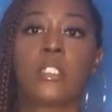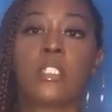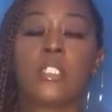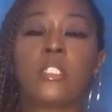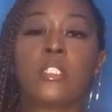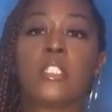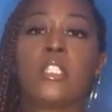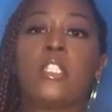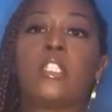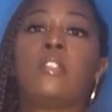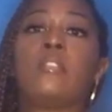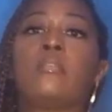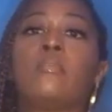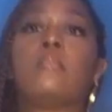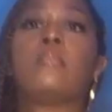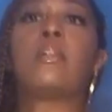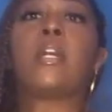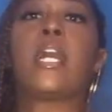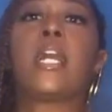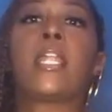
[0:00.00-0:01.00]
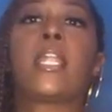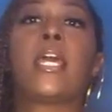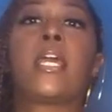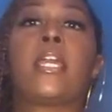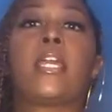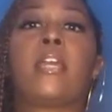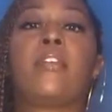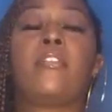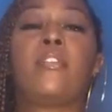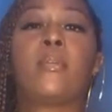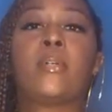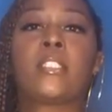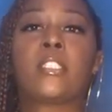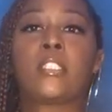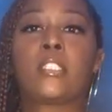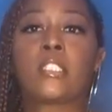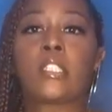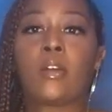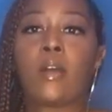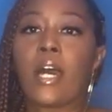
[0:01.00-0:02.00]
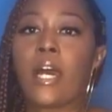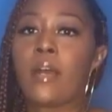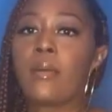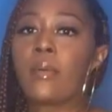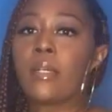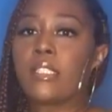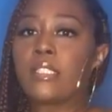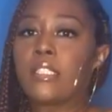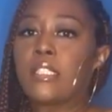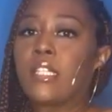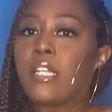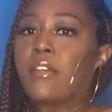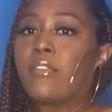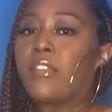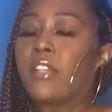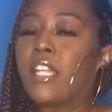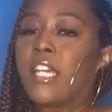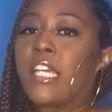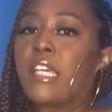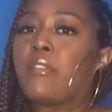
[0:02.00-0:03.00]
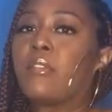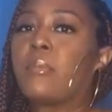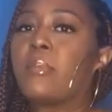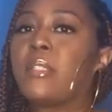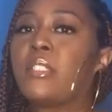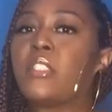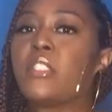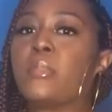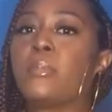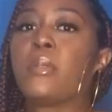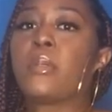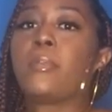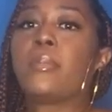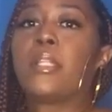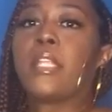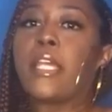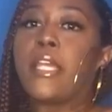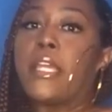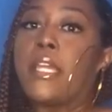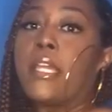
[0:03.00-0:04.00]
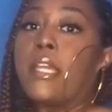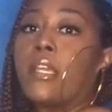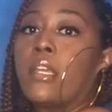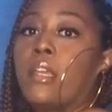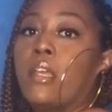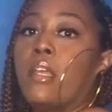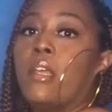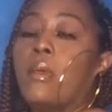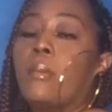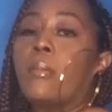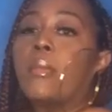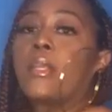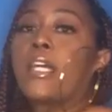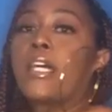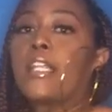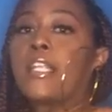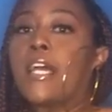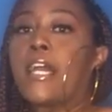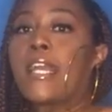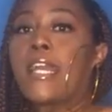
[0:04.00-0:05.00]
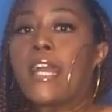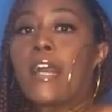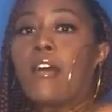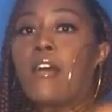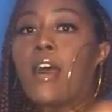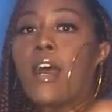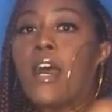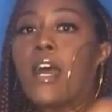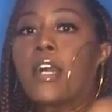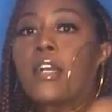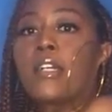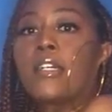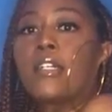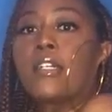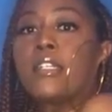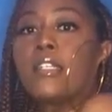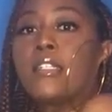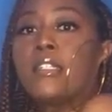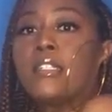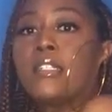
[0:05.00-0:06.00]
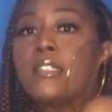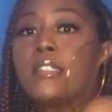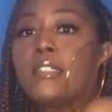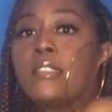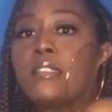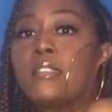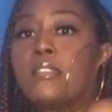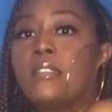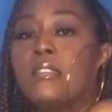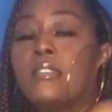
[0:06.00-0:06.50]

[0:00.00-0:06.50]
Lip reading: It's cute. I like, if it wasn't so high-waisted, I feel like it would be super clean. But I like how high-cut it is.